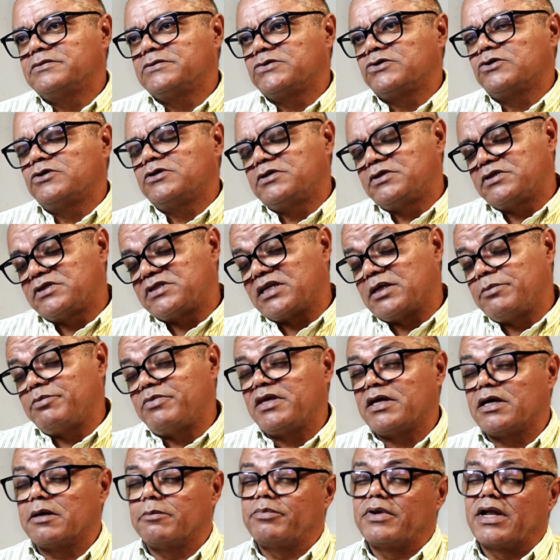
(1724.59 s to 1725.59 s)
So the same
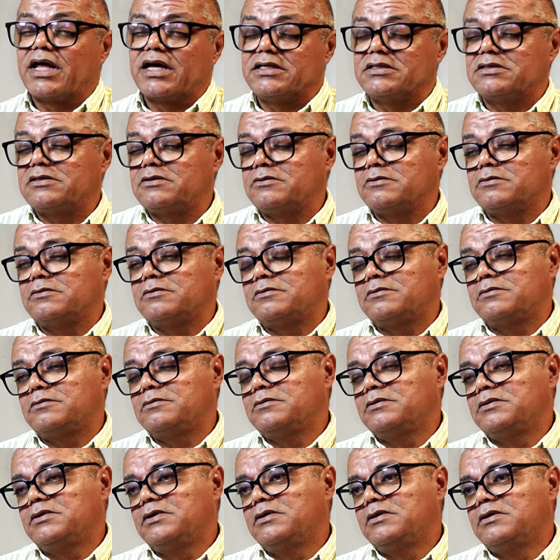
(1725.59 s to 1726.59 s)
thing applies to
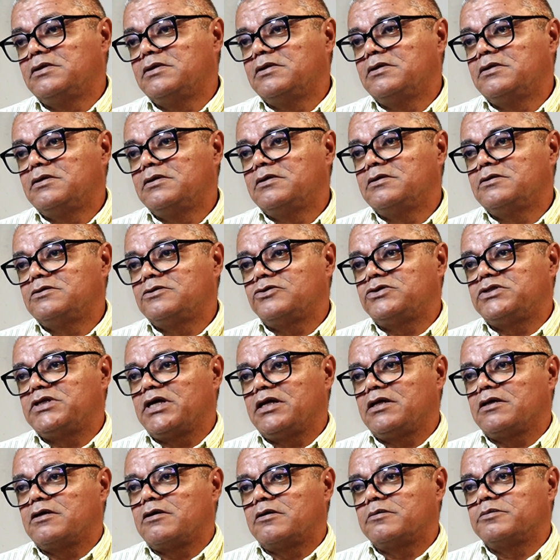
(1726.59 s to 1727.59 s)

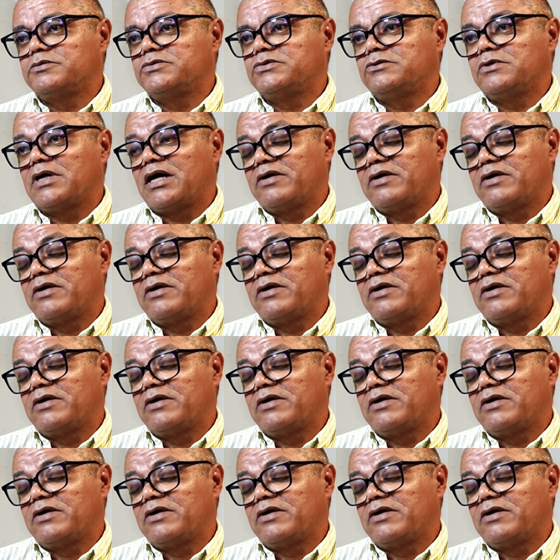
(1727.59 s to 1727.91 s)
telecoms.